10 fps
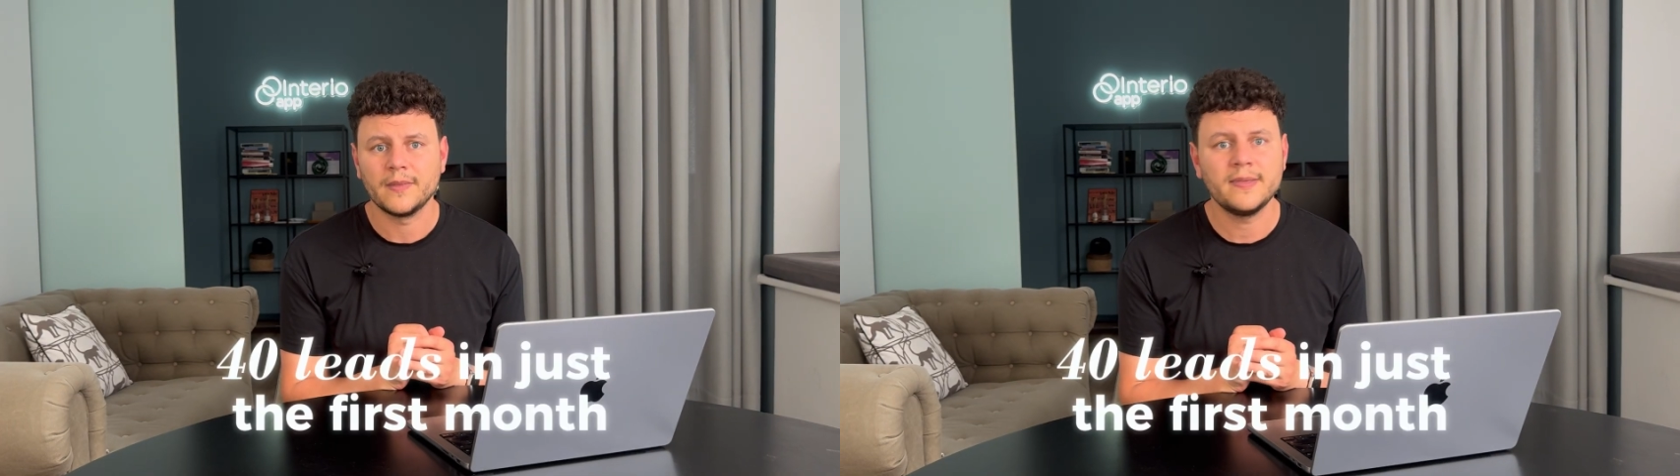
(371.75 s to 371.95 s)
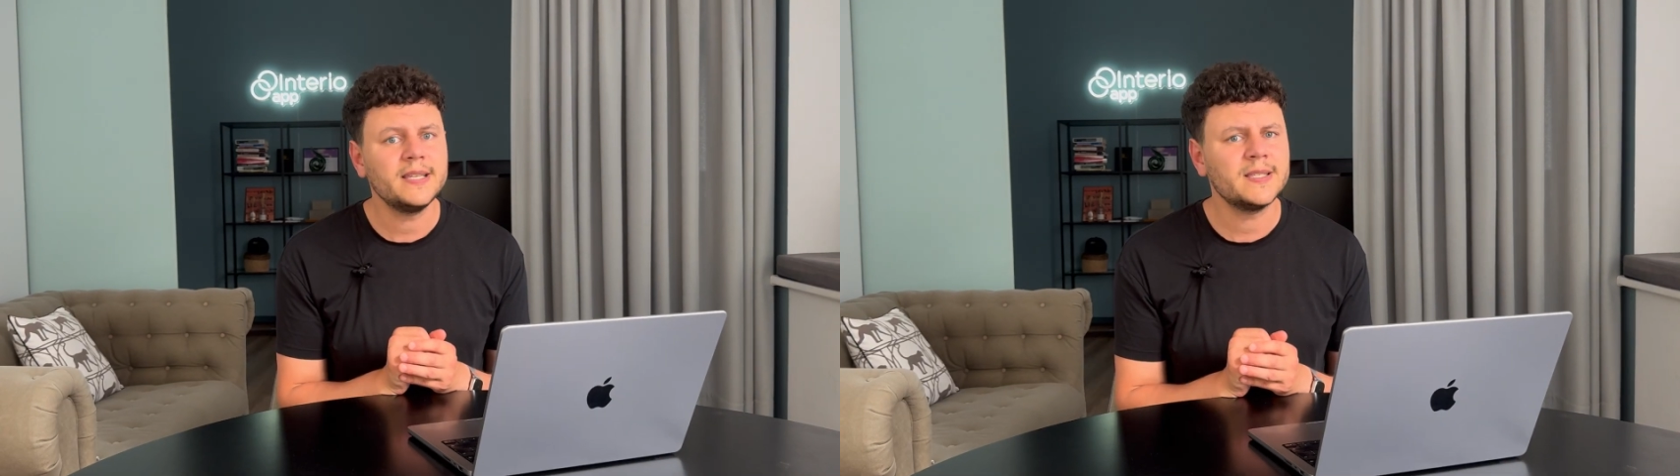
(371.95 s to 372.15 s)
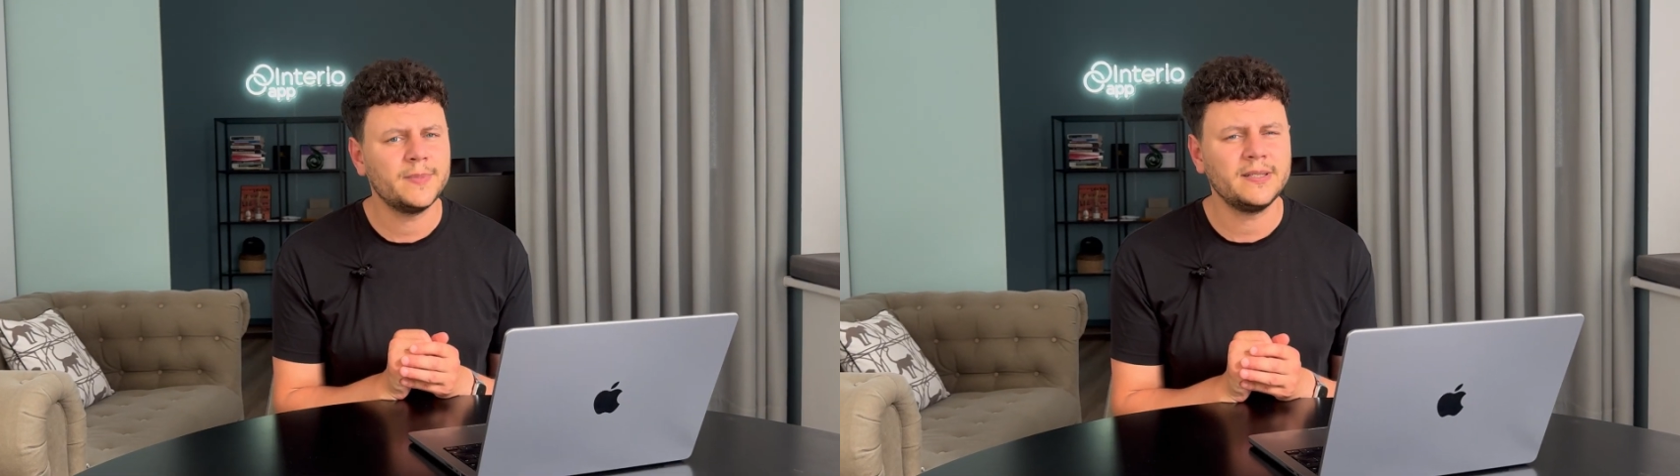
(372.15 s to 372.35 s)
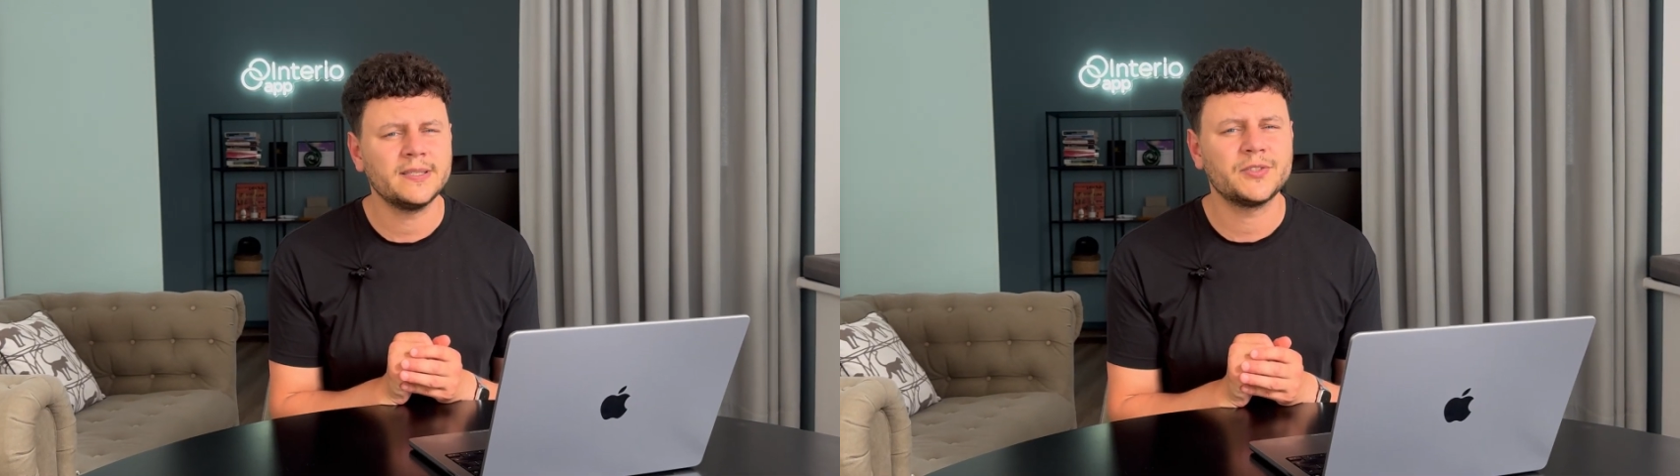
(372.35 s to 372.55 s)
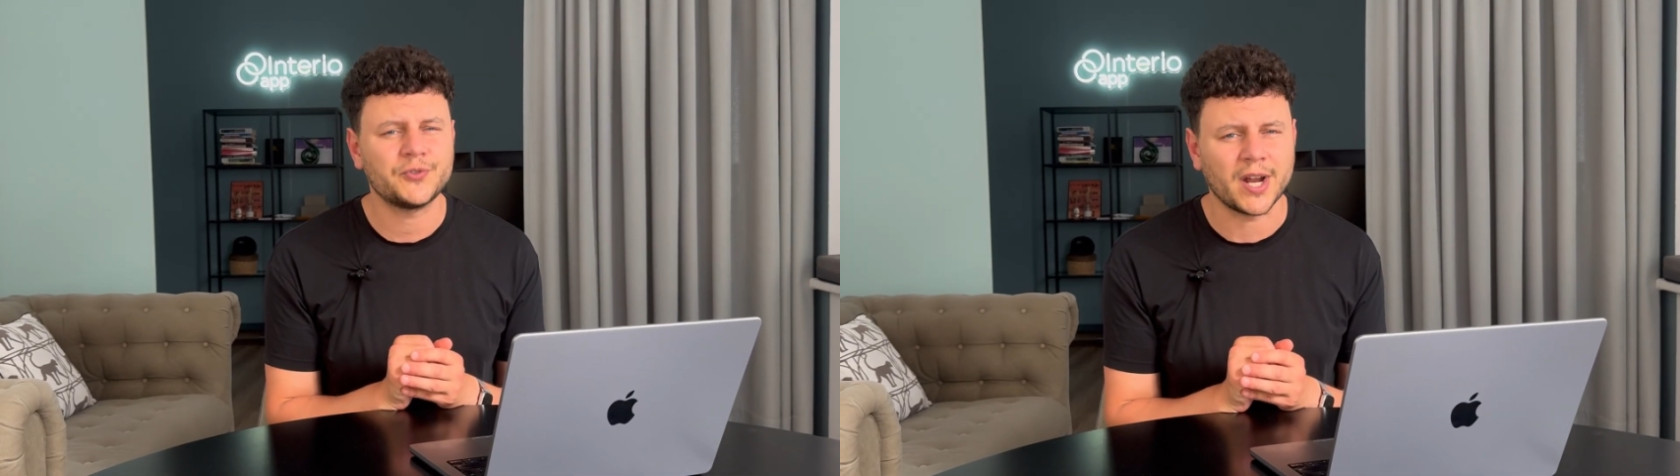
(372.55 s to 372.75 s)
This
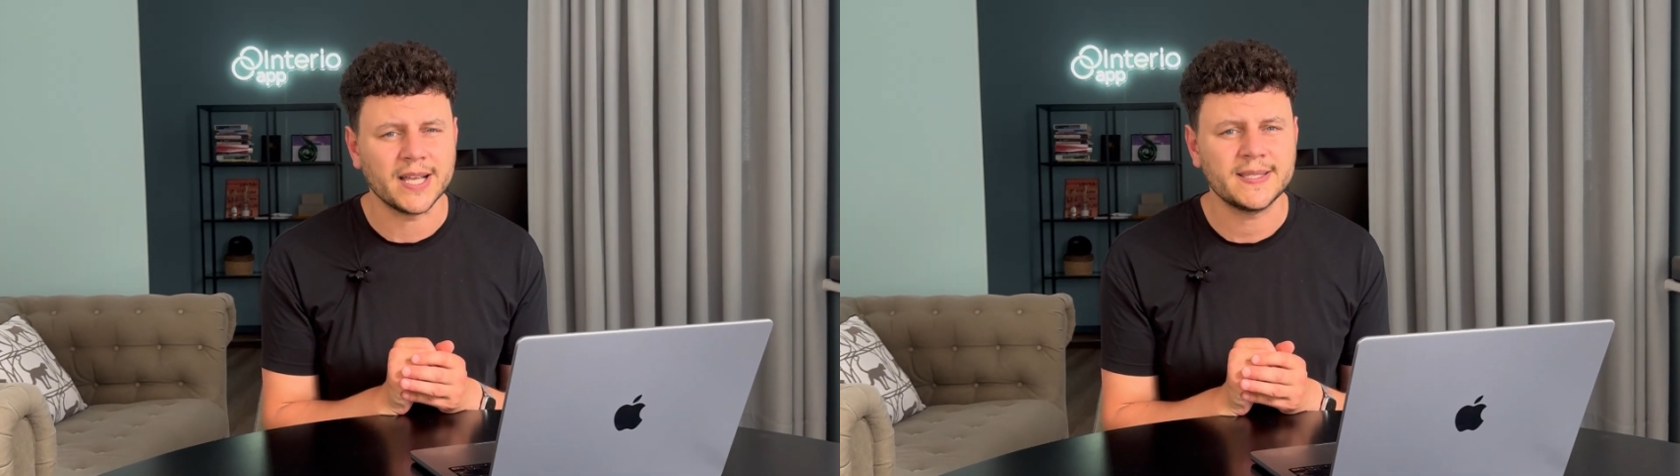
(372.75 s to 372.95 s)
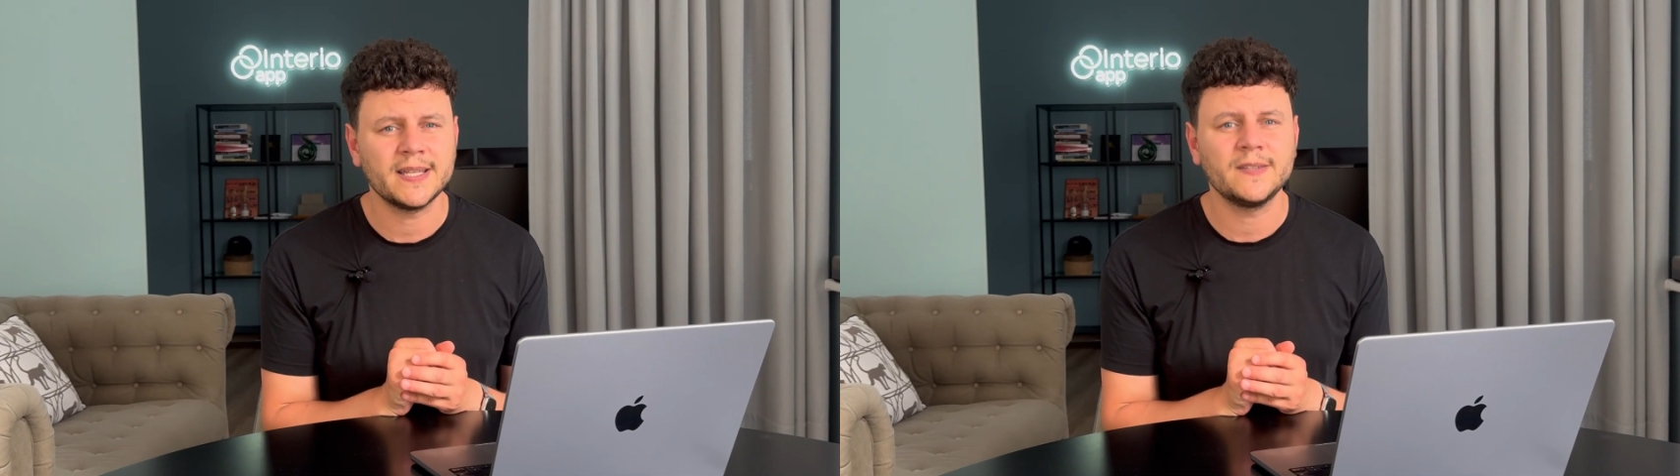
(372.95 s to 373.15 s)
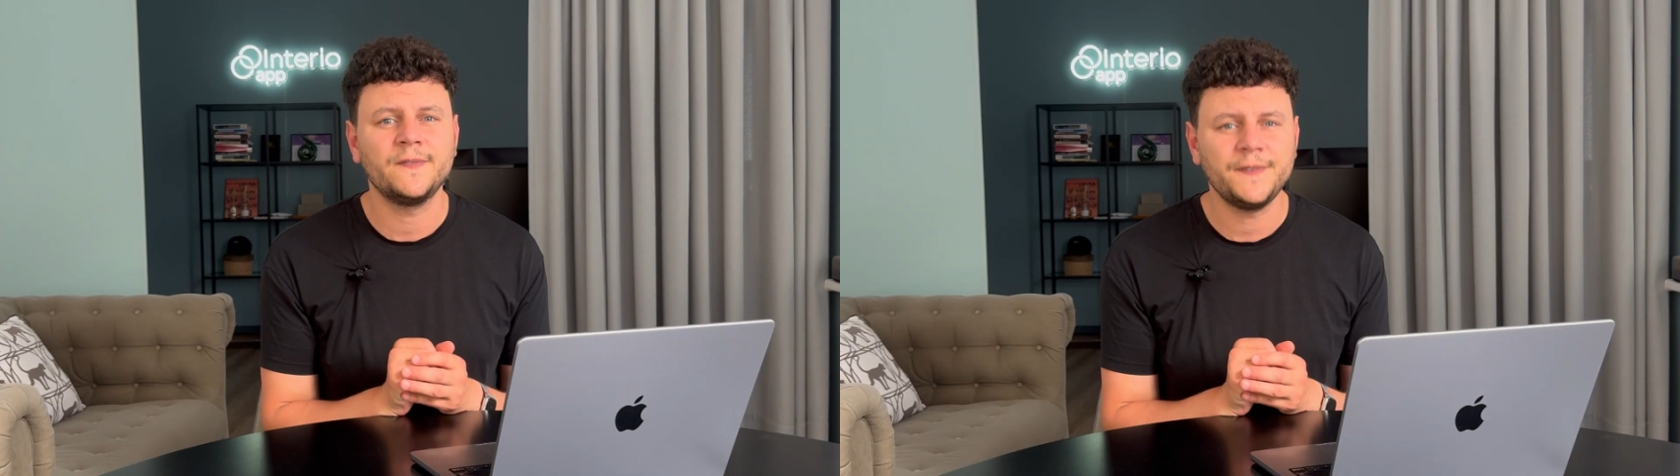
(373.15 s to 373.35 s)
builds trust and